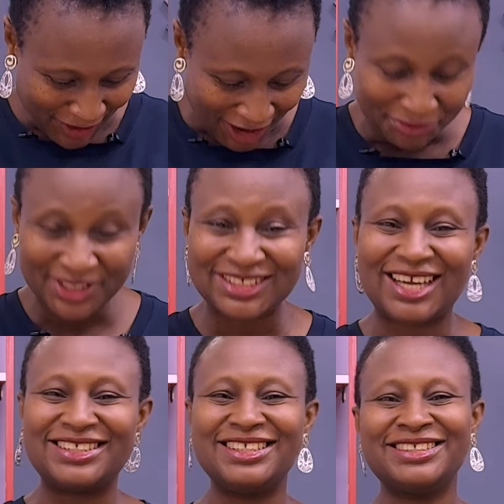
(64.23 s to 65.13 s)
I'll be
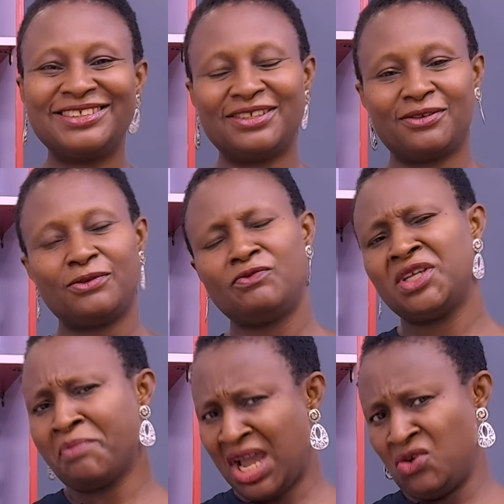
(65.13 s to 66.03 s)
starting
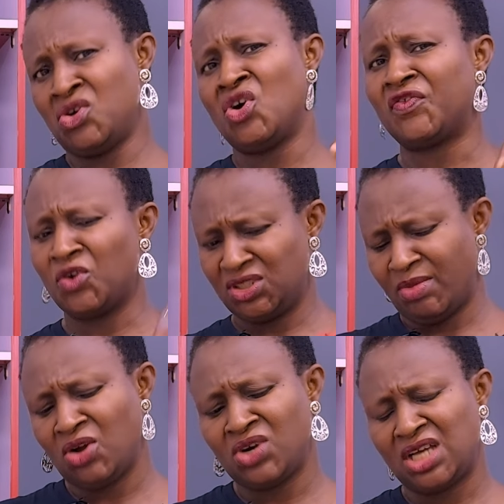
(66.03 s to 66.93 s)
with my own, of course.
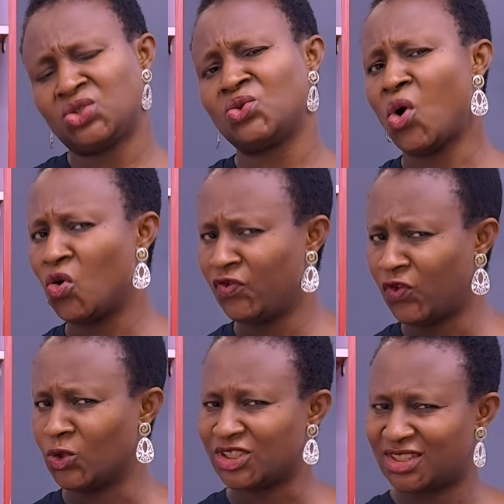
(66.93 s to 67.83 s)
My own has to come
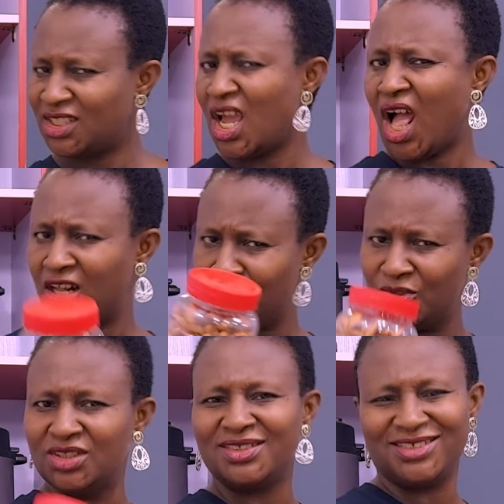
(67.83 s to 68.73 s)
first,
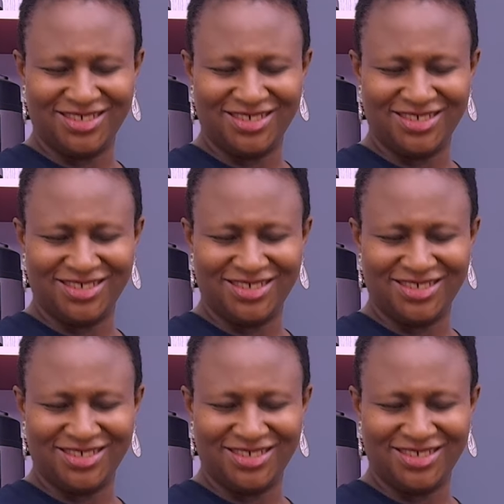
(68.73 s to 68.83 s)
almonds.